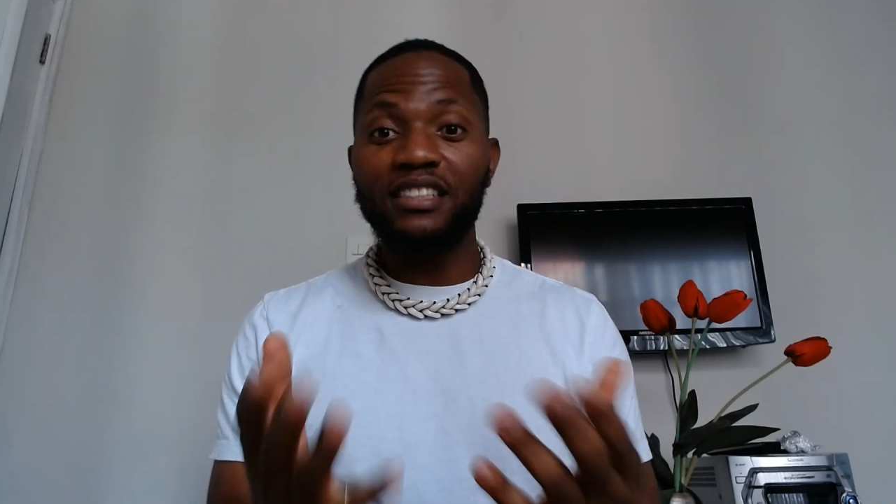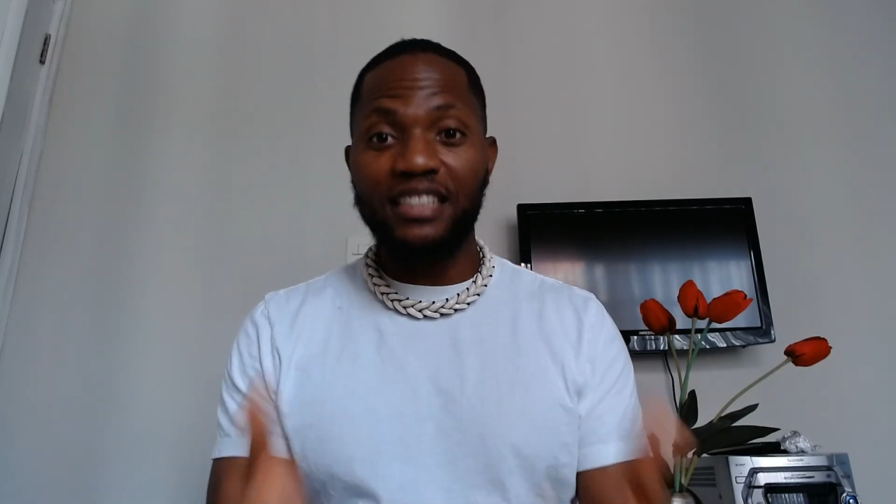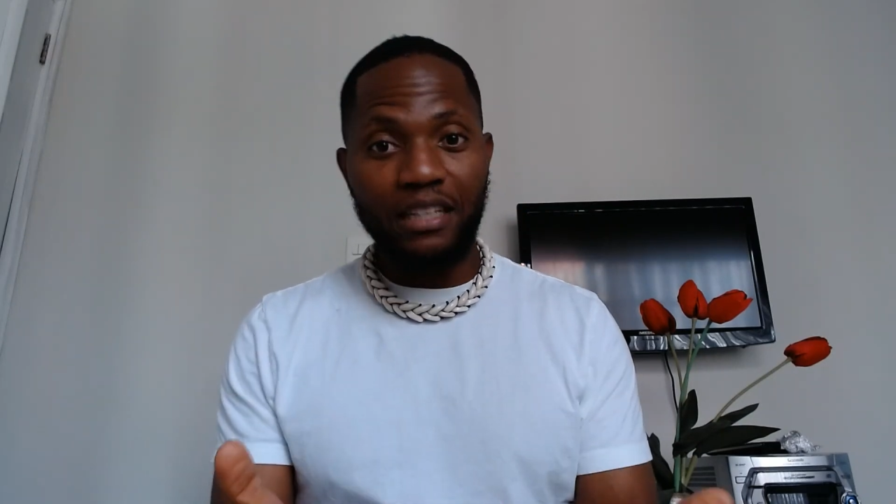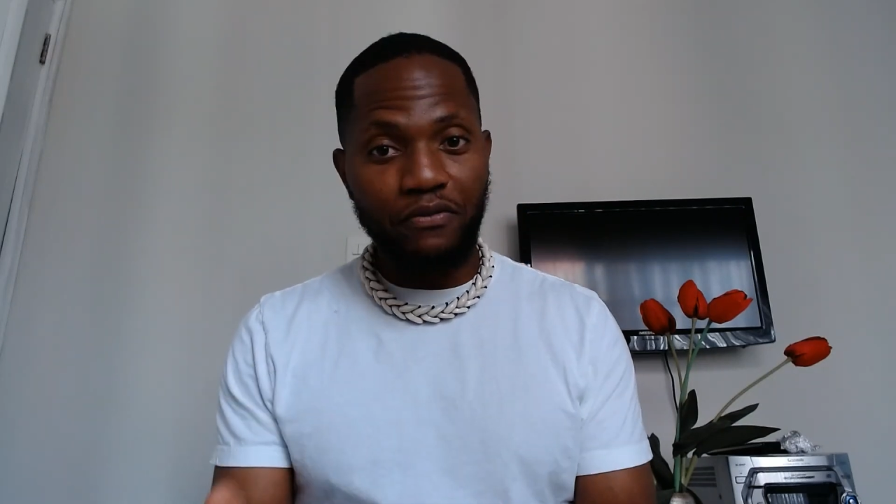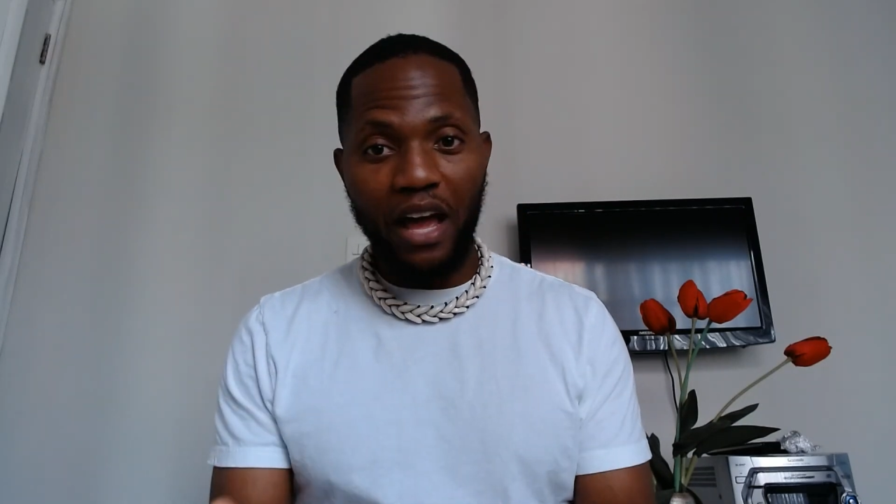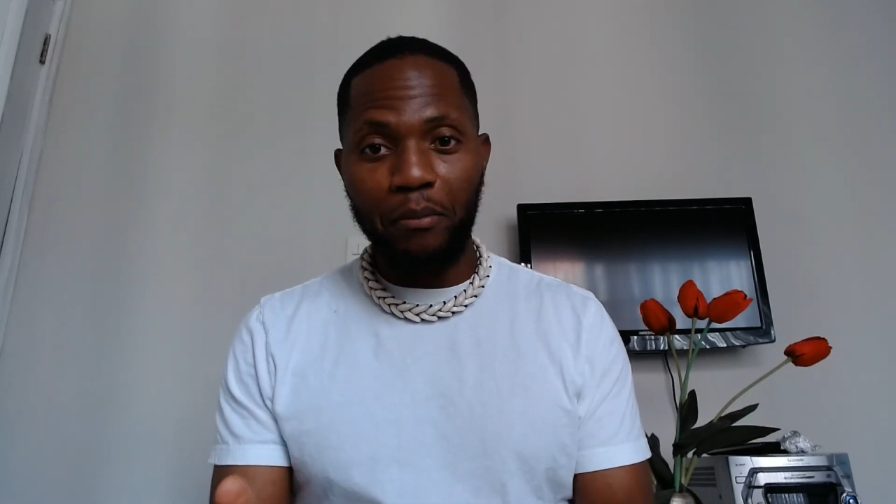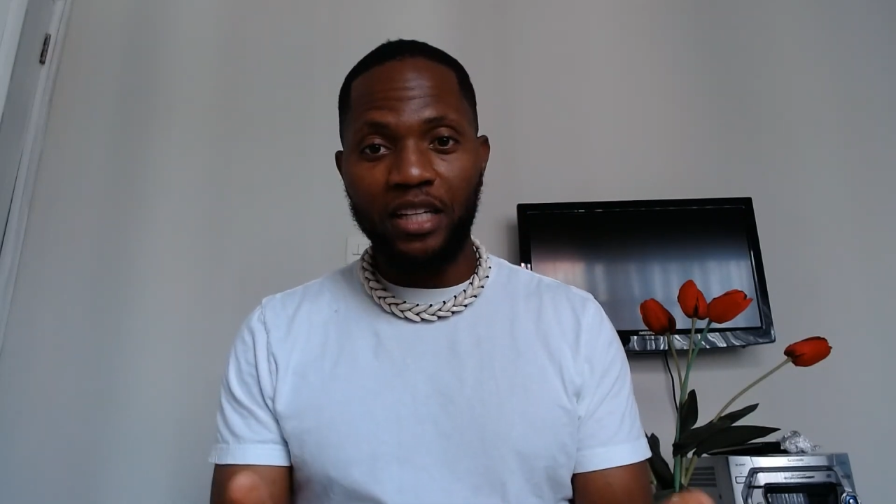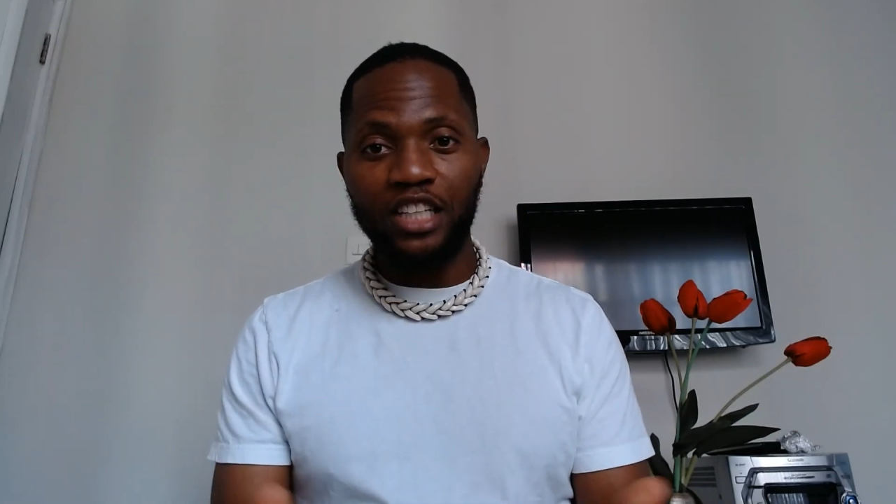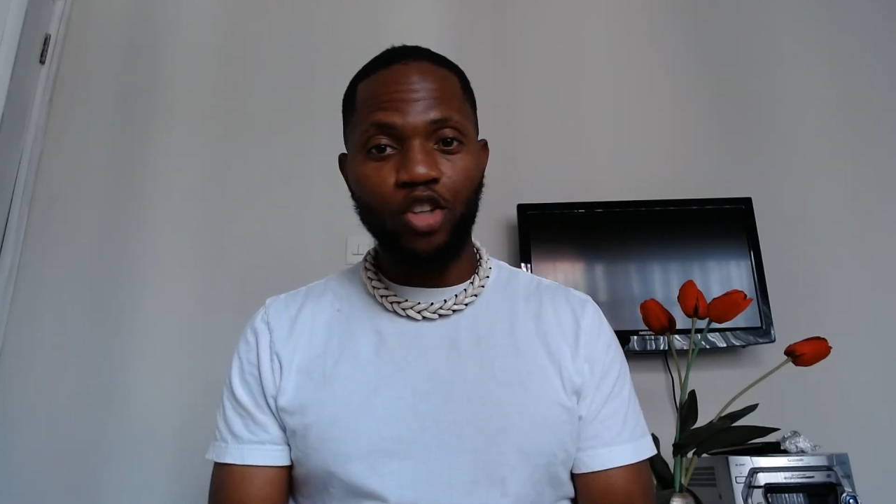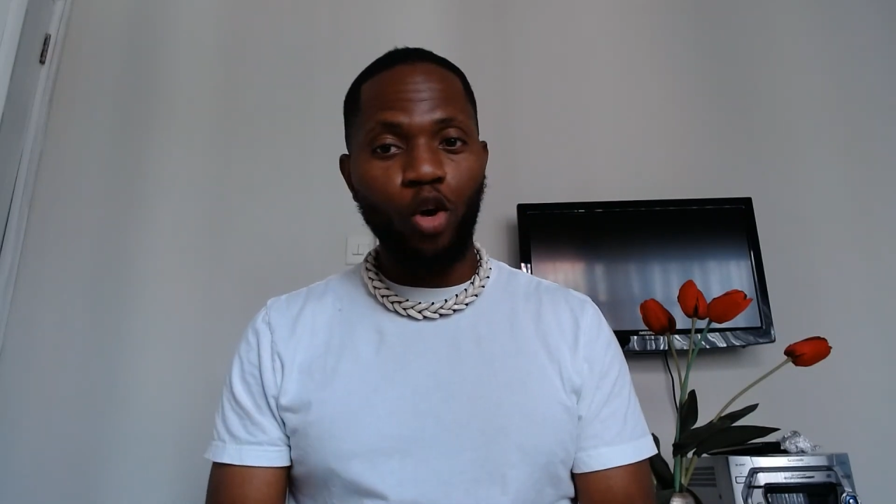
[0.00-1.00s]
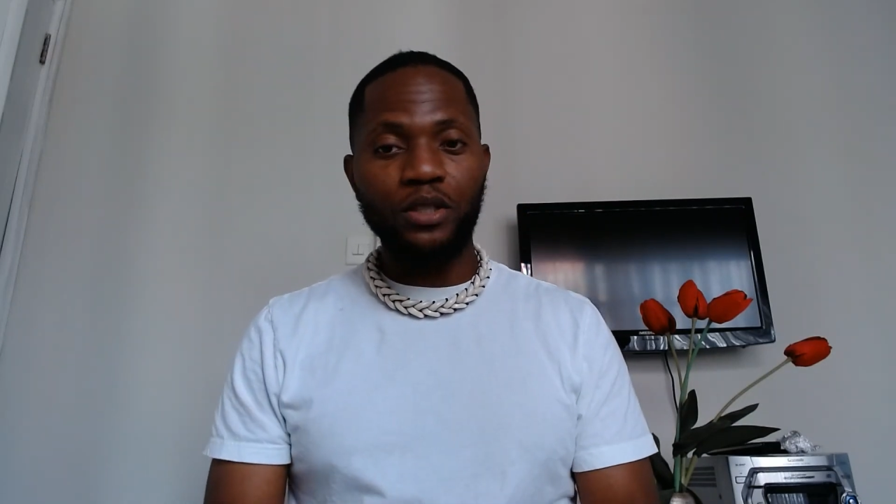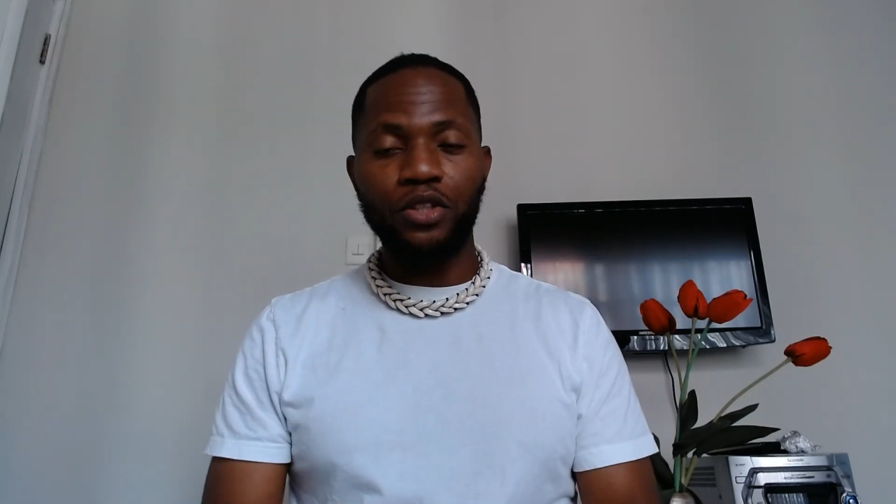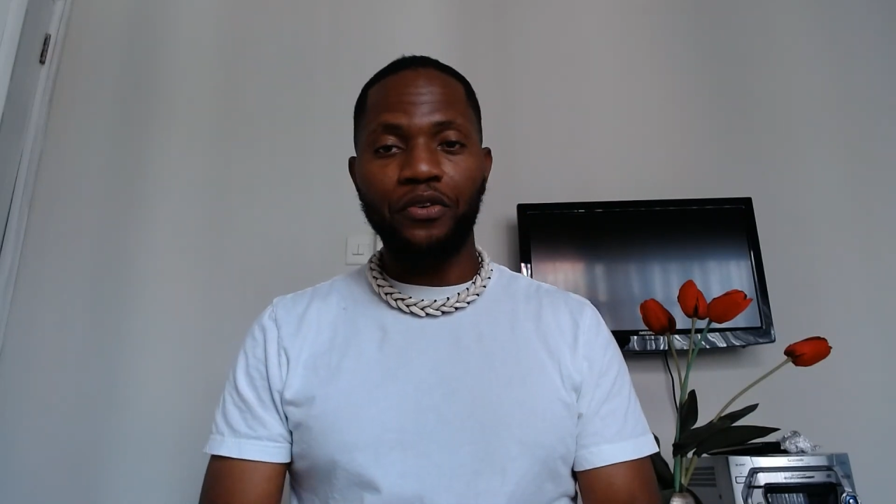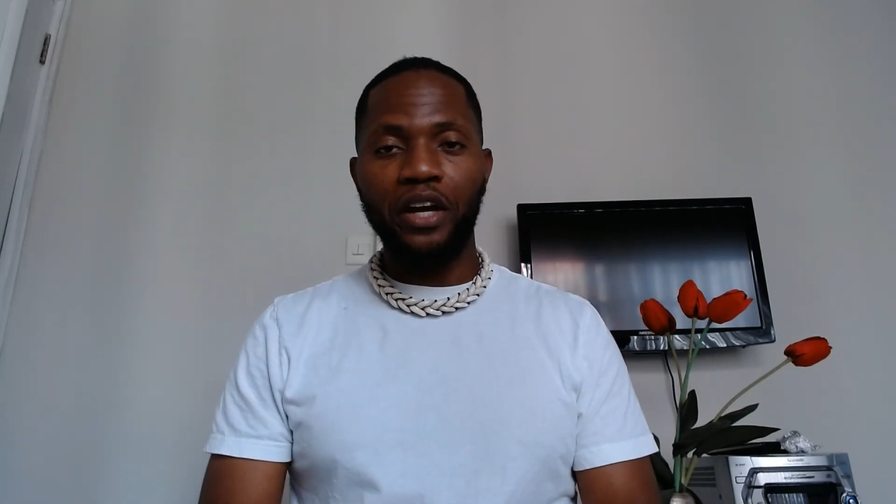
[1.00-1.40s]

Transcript: family is always great.